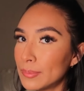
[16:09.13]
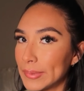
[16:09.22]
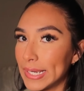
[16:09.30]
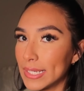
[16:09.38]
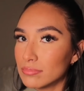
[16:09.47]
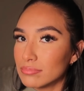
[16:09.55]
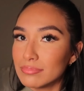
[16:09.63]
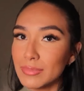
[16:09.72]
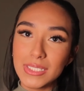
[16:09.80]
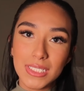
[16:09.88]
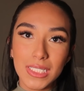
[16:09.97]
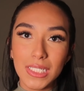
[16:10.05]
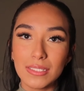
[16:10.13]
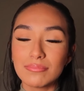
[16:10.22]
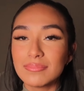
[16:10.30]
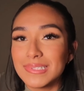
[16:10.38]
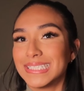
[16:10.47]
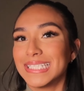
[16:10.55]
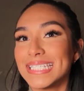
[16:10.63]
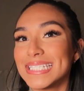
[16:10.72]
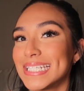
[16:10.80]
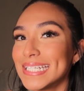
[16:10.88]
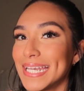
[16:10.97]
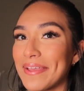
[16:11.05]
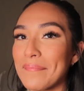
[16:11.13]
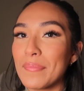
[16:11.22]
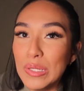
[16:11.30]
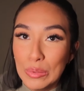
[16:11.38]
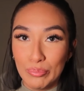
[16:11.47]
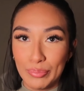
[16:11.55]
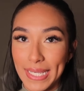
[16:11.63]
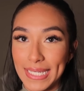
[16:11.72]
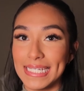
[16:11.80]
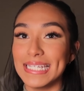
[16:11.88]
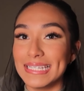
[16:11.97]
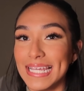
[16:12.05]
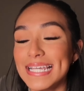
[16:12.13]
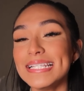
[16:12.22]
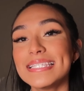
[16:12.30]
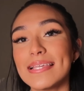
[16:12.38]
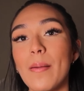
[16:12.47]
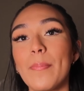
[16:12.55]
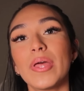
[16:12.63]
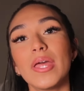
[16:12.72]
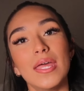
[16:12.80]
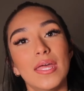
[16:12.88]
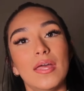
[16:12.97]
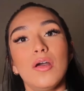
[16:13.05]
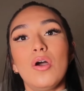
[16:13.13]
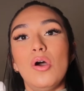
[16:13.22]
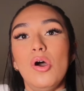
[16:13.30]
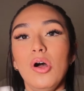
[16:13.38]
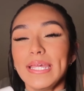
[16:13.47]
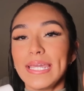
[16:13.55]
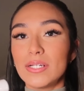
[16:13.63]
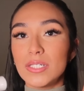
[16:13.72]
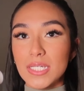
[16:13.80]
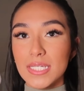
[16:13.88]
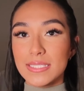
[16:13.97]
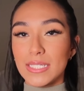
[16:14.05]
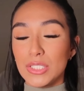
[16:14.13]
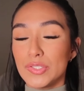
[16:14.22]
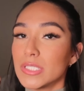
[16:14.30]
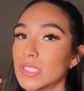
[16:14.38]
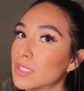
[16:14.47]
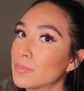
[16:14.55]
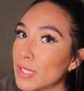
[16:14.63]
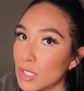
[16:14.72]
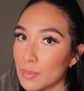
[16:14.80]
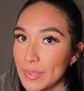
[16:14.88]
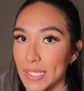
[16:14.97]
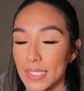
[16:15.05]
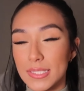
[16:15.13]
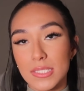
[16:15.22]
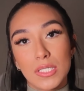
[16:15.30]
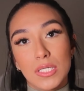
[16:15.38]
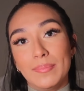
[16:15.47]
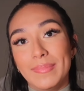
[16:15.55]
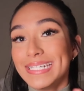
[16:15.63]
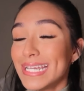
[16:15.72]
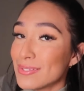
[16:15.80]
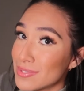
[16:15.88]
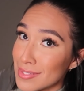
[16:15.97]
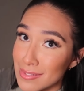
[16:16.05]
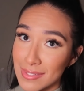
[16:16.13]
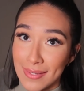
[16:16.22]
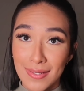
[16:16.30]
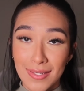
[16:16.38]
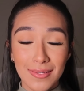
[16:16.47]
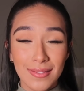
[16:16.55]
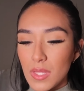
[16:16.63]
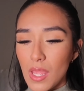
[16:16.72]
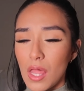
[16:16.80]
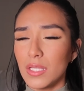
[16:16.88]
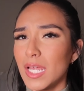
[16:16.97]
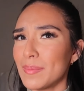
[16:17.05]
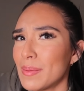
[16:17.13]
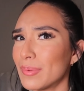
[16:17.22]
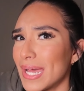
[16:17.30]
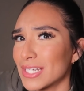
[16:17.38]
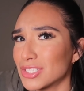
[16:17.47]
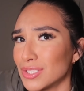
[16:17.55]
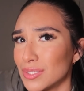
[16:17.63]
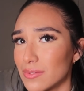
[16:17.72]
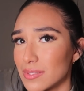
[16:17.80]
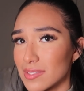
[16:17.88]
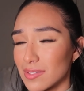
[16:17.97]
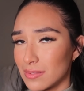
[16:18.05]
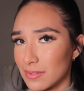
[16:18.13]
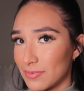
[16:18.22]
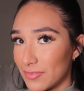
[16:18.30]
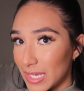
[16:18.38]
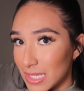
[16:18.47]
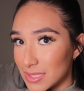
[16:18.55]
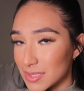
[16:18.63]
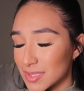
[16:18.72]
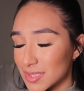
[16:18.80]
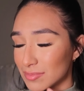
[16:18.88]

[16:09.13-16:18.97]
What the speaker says: Bright basically says it in the name, bright. It lightens up all areas. I use it under my armpits, on my downstairs area. A lot of people actually use this on their face